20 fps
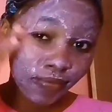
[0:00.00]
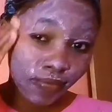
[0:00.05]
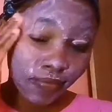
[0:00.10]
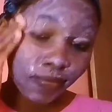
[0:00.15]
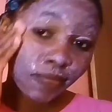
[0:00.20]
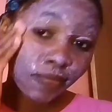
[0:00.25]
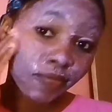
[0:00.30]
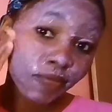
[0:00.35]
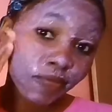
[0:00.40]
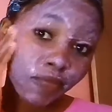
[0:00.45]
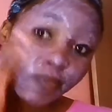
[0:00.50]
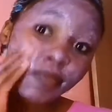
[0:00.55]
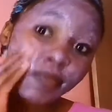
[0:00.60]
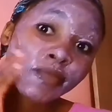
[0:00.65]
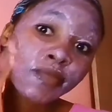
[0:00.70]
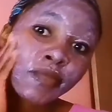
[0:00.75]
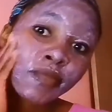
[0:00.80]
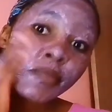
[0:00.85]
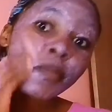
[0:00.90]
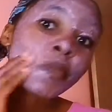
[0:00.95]
the way
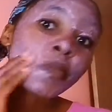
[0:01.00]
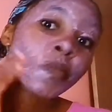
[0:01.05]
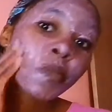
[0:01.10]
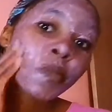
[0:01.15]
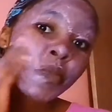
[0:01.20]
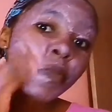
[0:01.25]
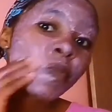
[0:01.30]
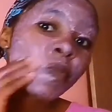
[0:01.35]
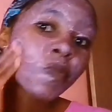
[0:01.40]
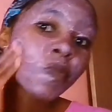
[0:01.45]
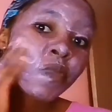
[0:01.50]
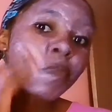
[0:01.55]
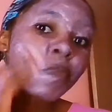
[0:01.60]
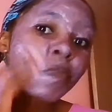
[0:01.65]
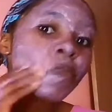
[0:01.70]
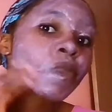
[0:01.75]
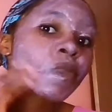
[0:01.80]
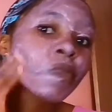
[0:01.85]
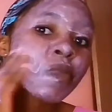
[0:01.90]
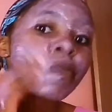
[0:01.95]
I'm doing it, as you
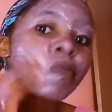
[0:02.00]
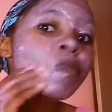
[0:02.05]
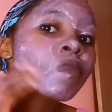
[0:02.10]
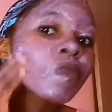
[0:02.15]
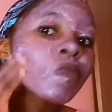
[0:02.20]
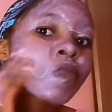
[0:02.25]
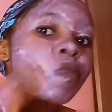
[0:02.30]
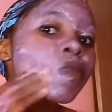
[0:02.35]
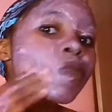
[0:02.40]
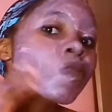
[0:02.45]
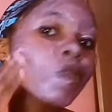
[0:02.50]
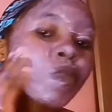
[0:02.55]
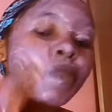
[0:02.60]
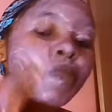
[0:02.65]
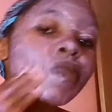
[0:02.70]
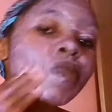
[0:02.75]
can see guys.